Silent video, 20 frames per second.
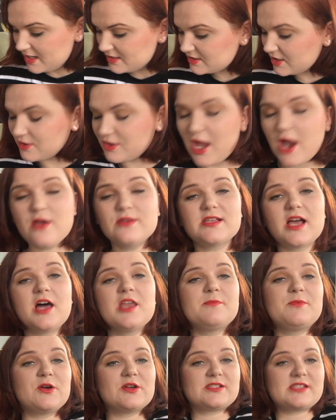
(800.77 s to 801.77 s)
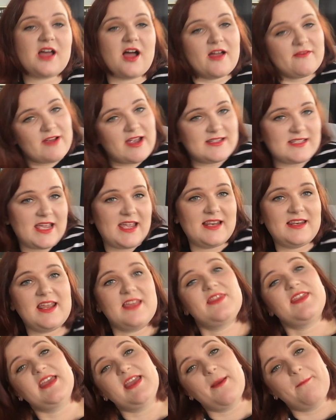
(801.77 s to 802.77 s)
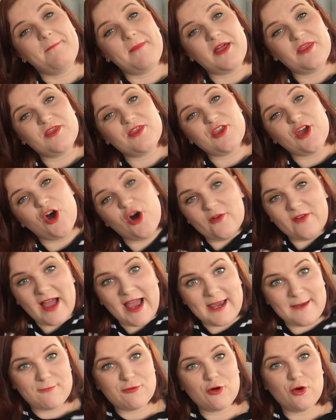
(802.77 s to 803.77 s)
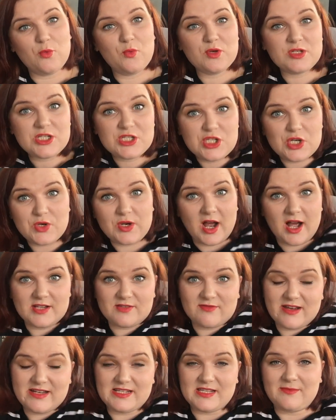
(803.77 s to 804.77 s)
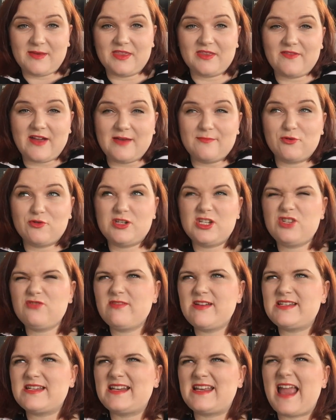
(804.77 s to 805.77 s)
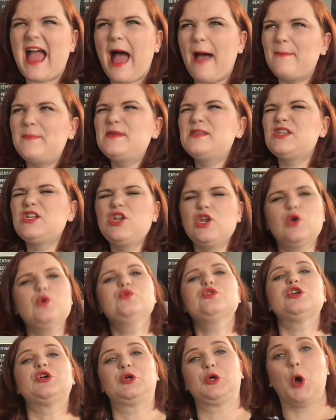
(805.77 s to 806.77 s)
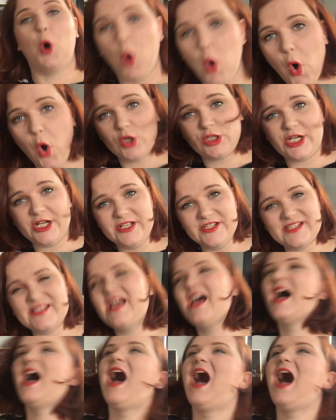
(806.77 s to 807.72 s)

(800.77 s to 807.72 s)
So those are the books that I read in the month of April. What did you guys read in the month of April? Did you read any absolute corkers?